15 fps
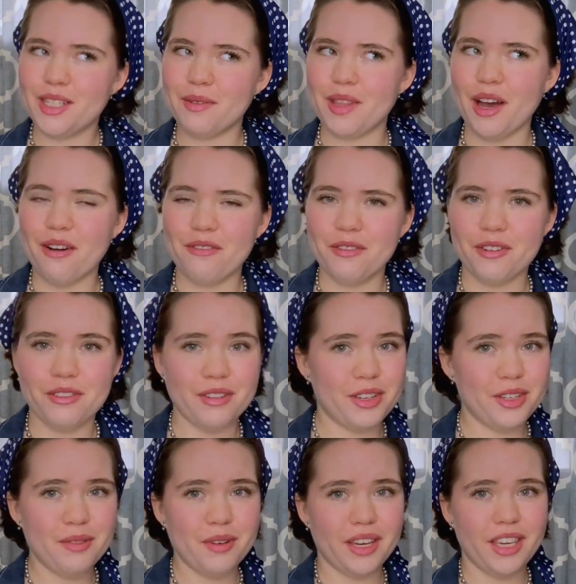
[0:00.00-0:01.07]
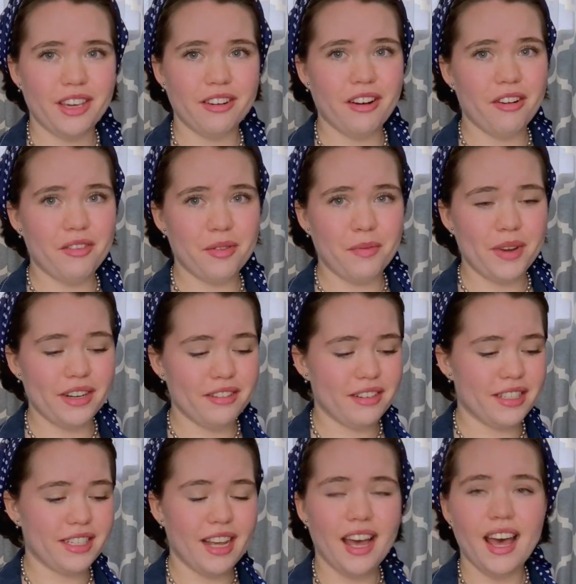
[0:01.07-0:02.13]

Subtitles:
So without further ado, here are the winners.